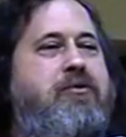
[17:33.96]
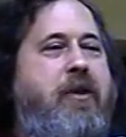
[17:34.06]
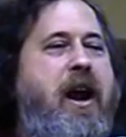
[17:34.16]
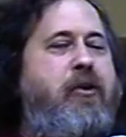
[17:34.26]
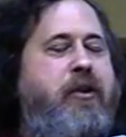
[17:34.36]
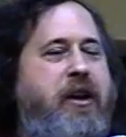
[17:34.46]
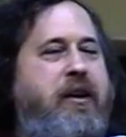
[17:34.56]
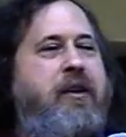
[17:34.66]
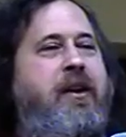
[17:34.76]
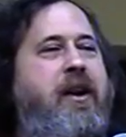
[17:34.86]

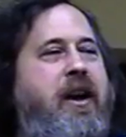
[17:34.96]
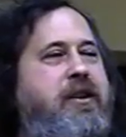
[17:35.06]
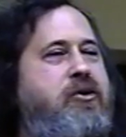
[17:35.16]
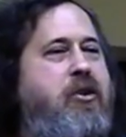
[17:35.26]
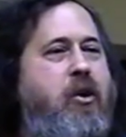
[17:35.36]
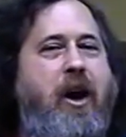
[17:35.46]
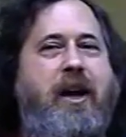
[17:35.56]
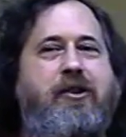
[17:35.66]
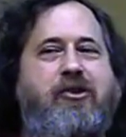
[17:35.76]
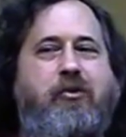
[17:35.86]
drowning and you know
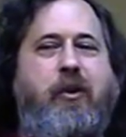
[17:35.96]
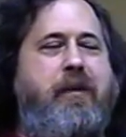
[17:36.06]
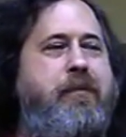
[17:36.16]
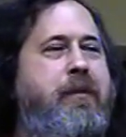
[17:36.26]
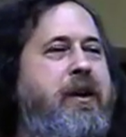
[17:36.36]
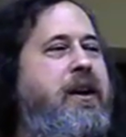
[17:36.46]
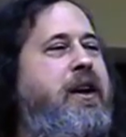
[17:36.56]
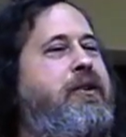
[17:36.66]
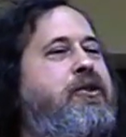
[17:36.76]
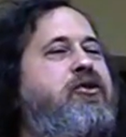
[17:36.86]
how to swim
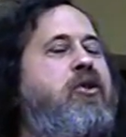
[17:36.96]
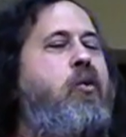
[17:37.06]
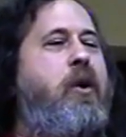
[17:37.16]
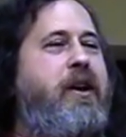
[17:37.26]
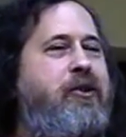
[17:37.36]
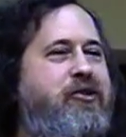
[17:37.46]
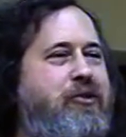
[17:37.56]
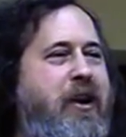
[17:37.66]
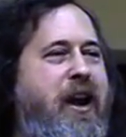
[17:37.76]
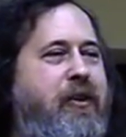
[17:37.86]
and there's no one else
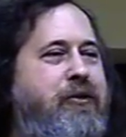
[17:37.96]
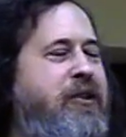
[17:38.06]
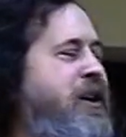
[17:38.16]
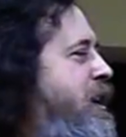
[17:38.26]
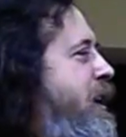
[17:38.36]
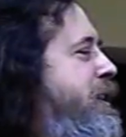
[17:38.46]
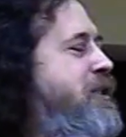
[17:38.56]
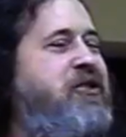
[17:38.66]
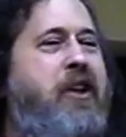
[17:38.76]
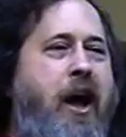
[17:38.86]
around and
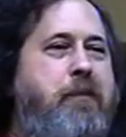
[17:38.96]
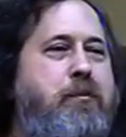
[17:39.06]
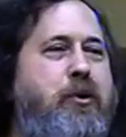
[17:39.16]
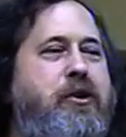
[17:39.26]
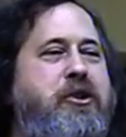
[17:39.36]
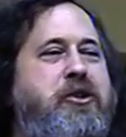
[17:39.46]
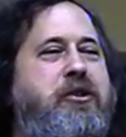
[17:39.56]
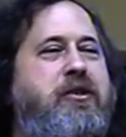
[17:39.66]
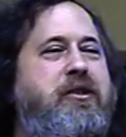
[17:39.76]
it's not Bush.